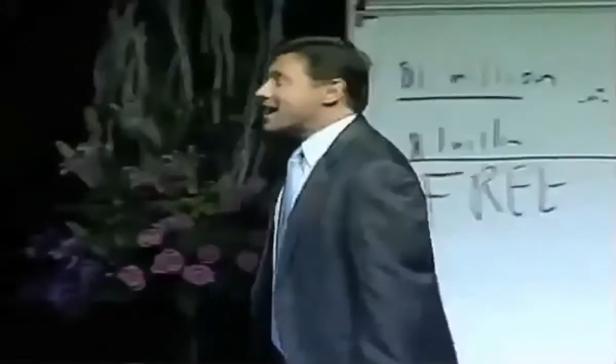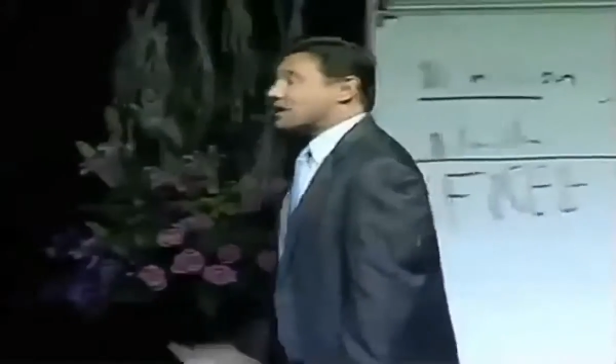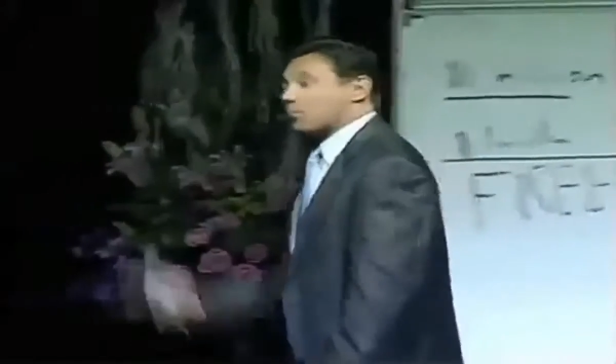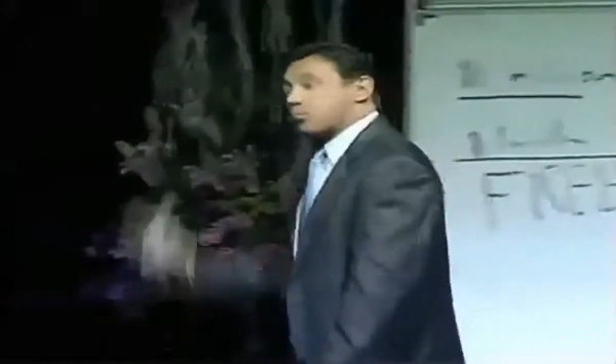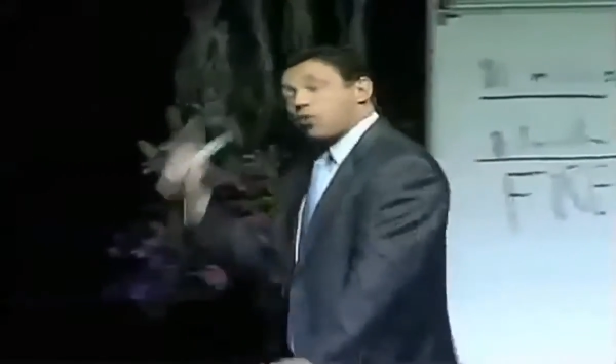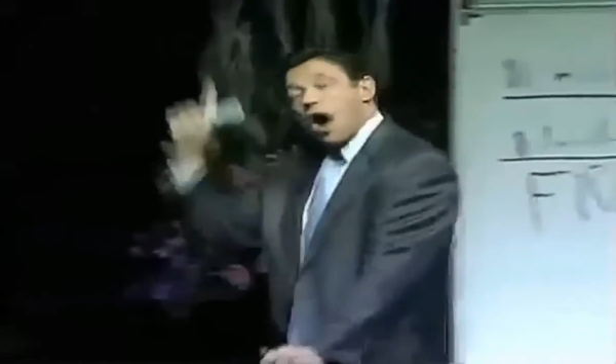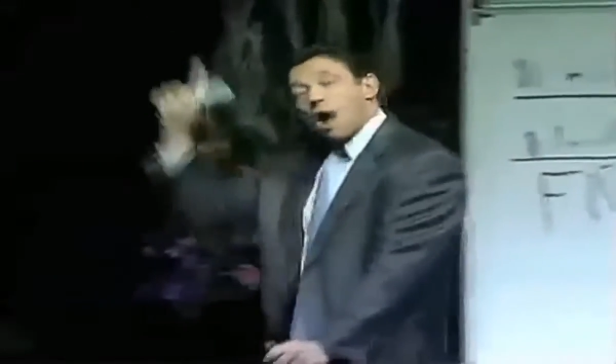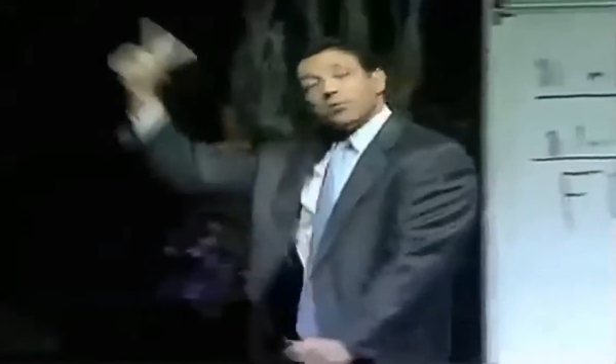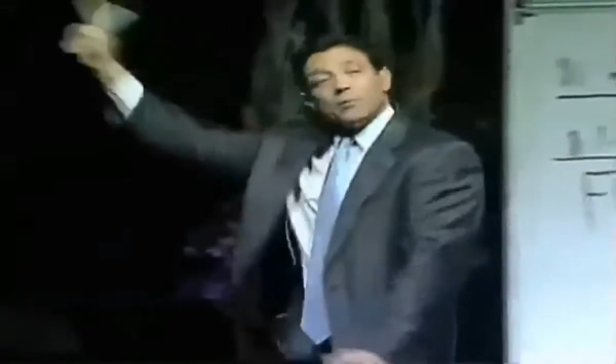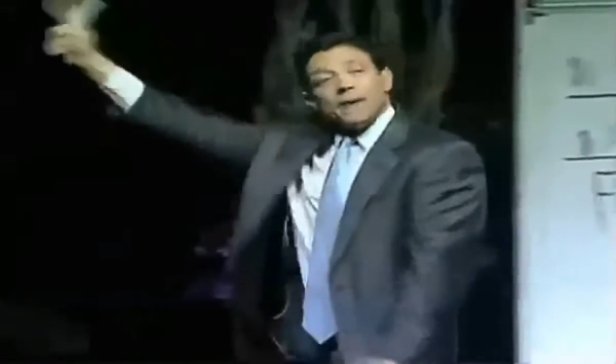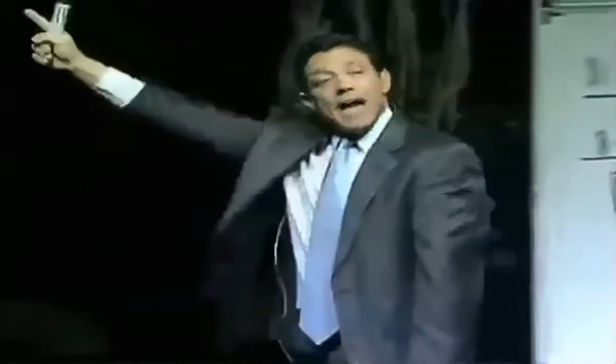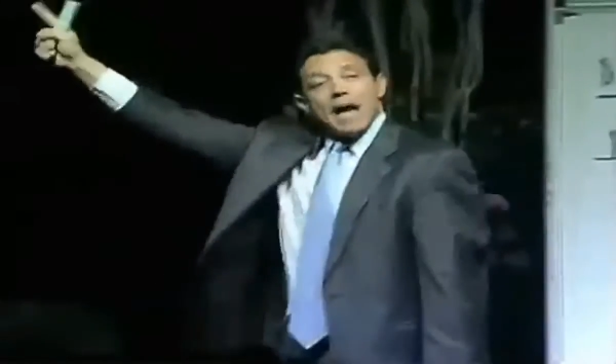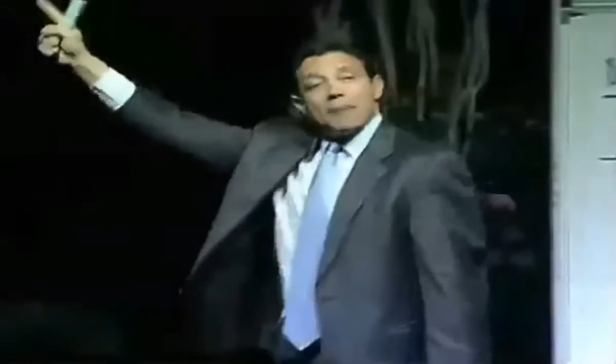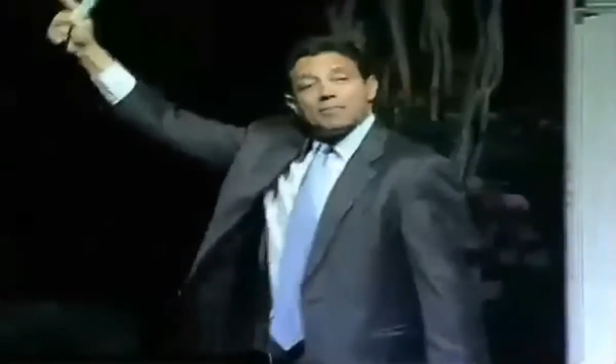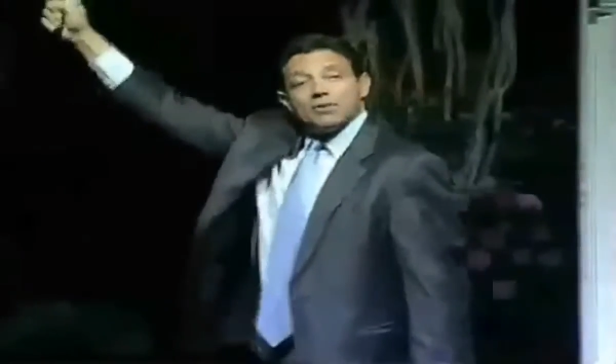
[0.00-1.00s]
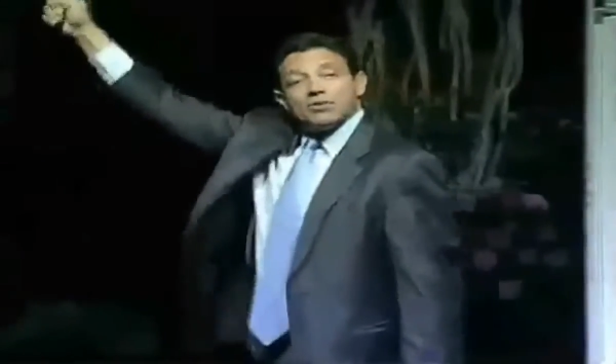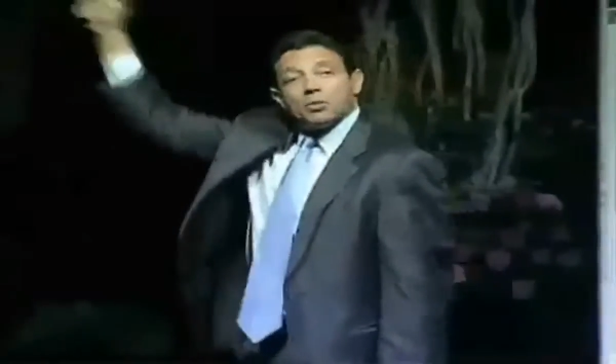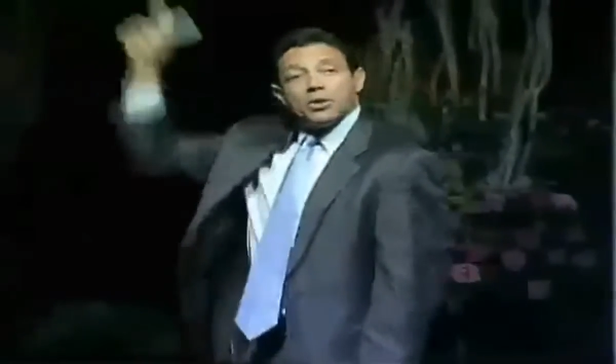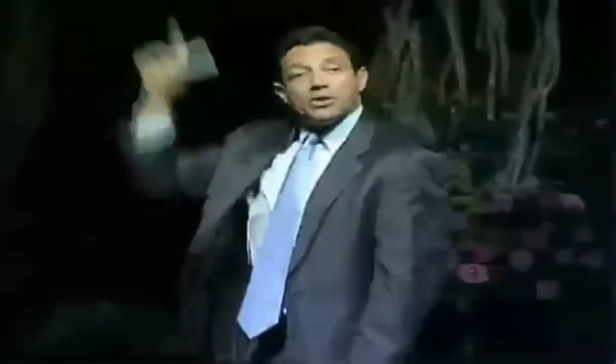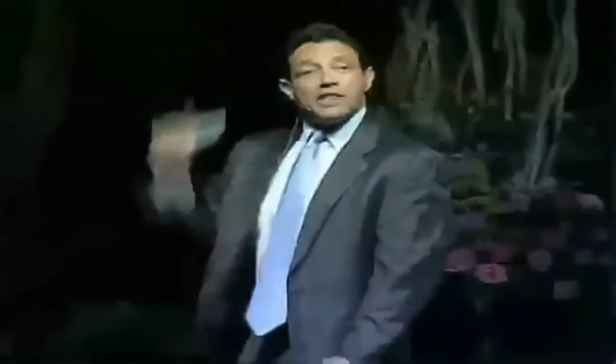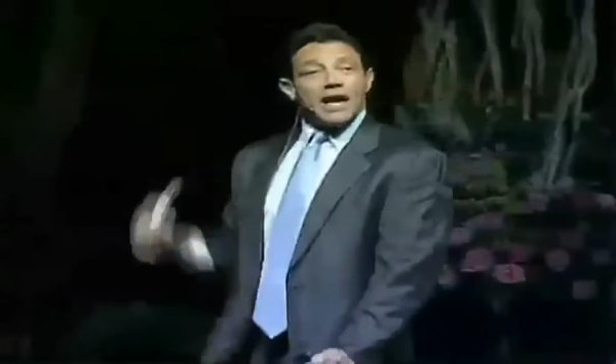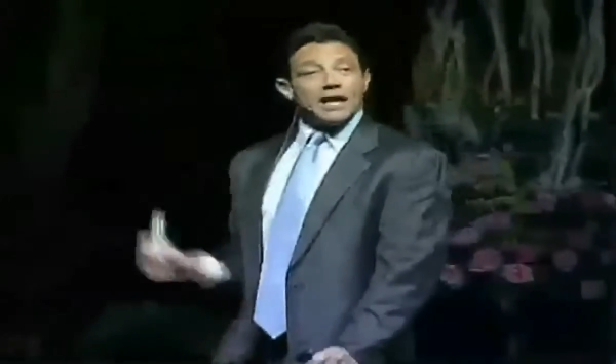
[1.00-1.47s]
The problem happened
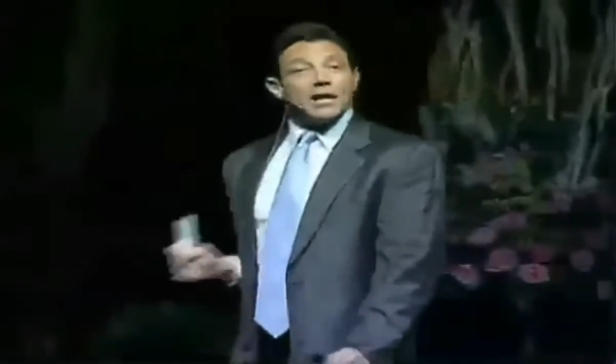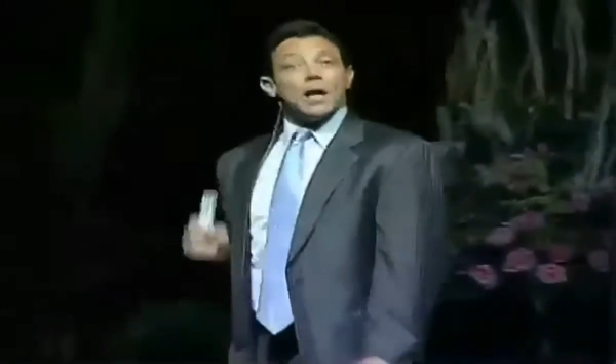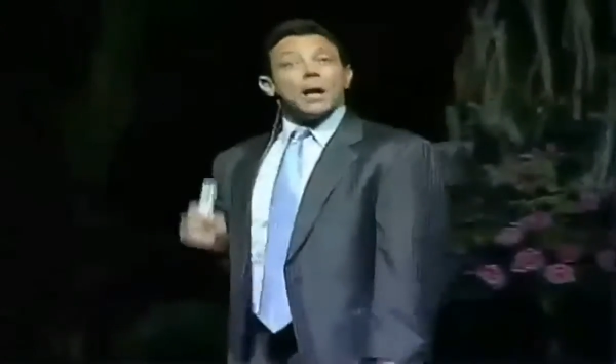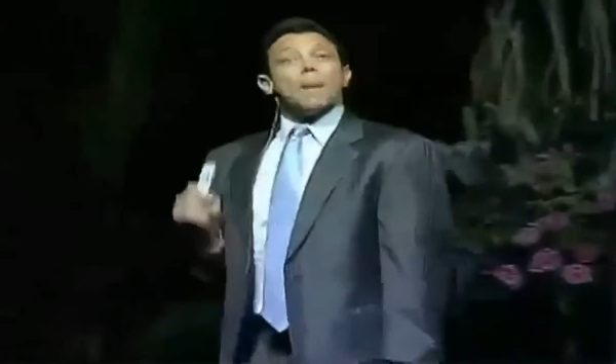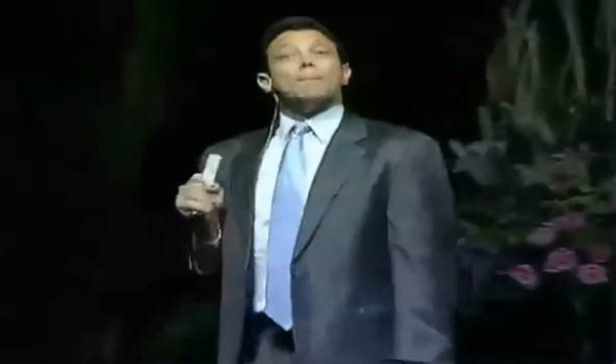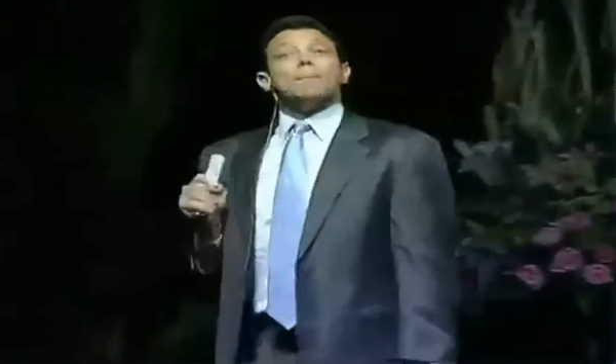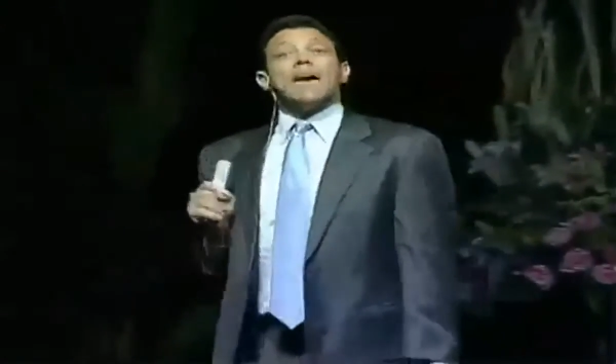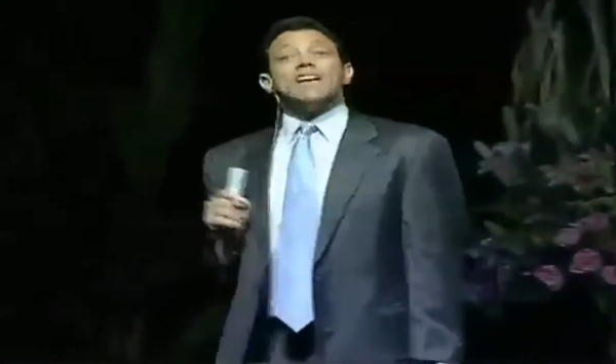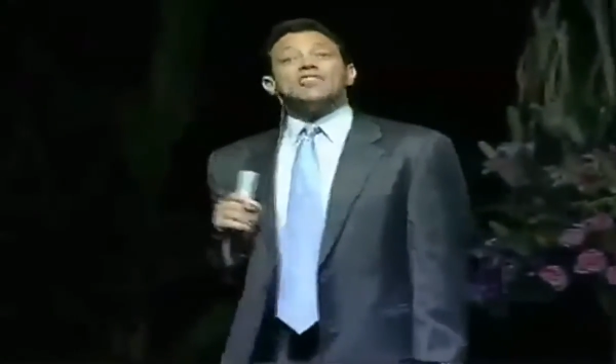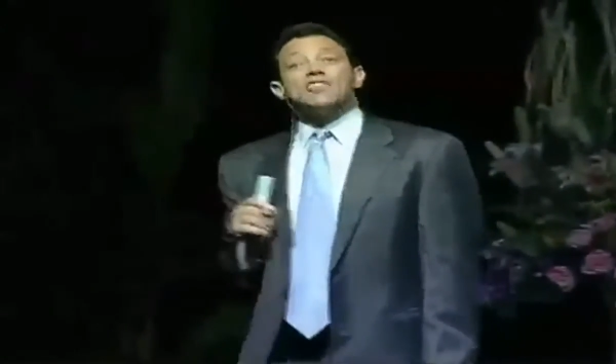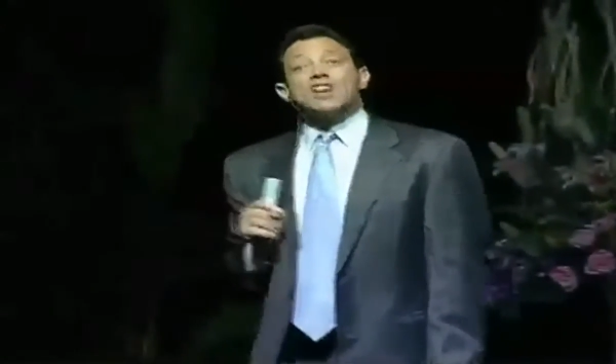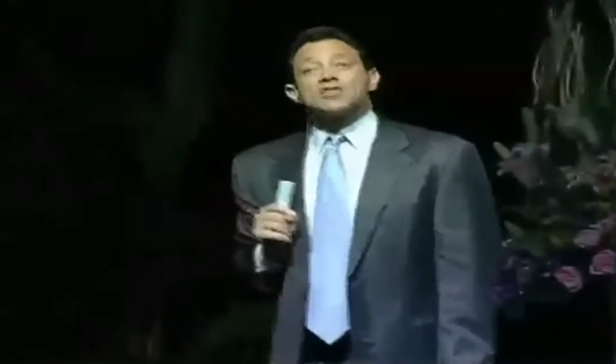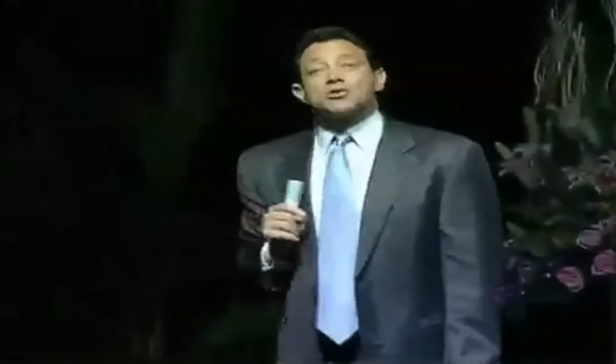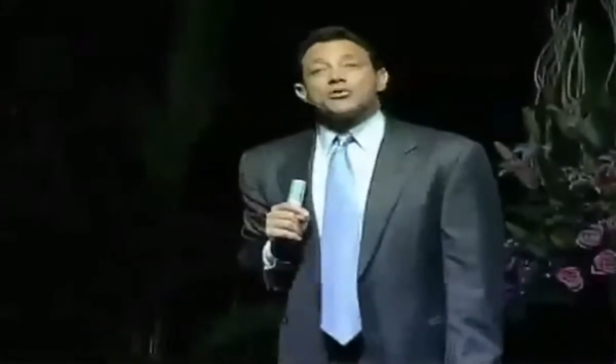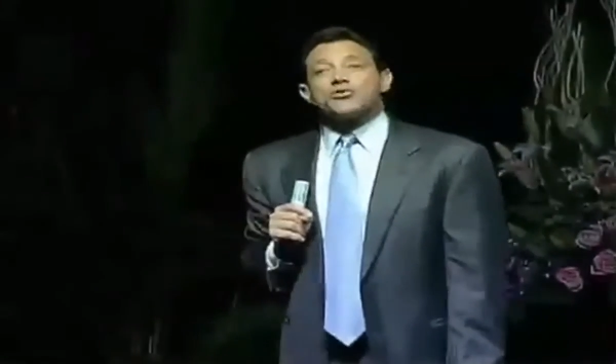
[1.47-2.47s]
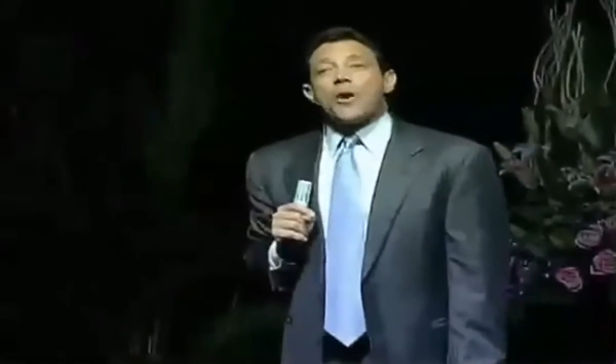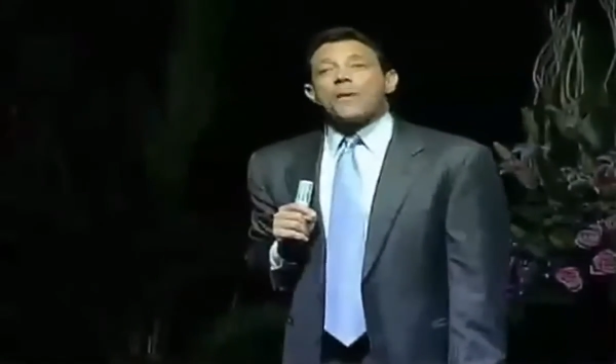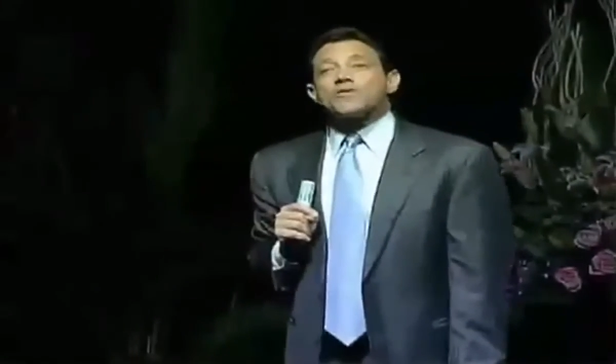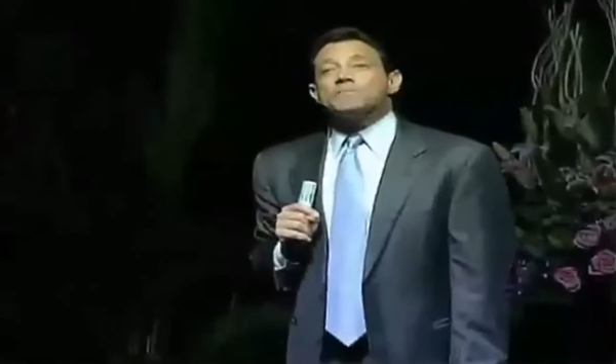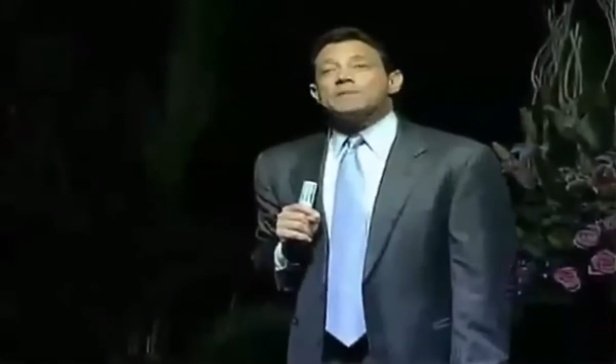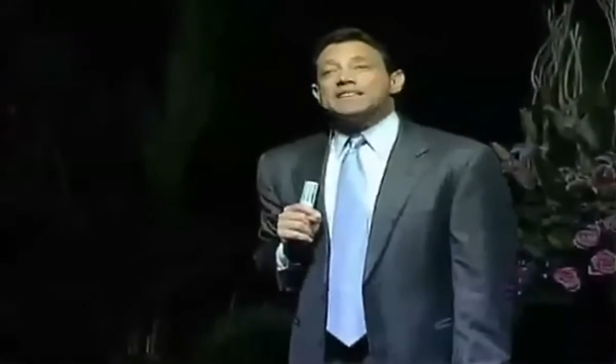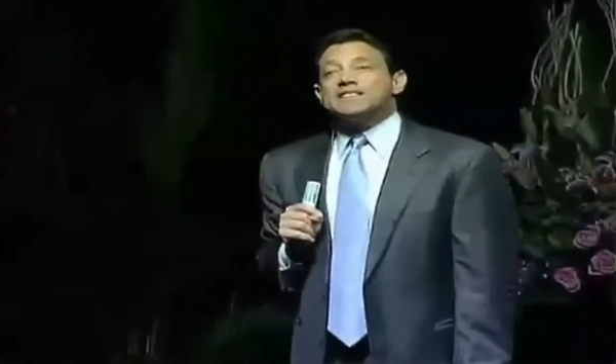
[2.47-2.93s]
with that Manchester
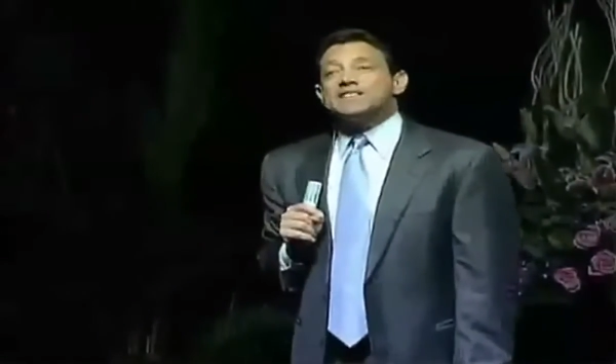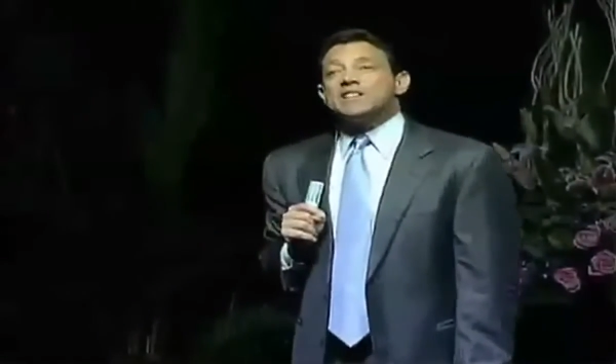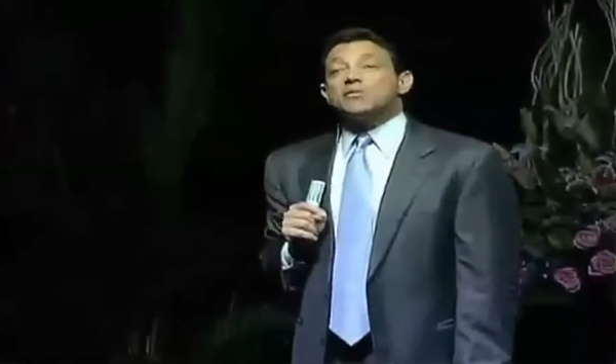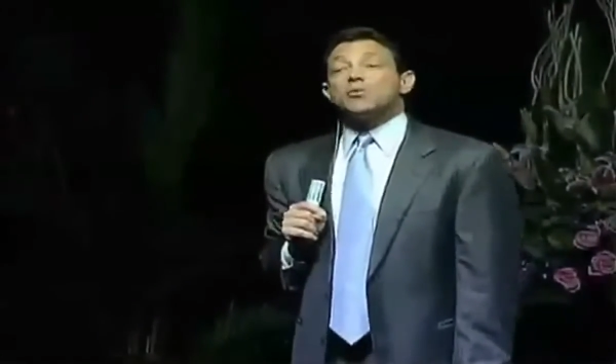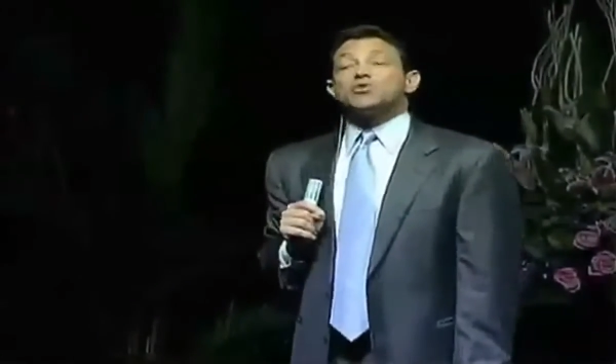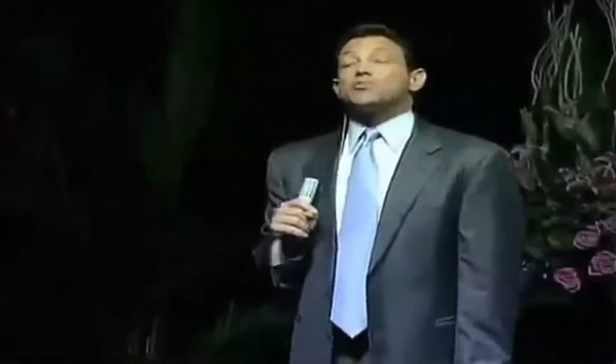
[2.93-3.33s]
Farms Meat and Seafood,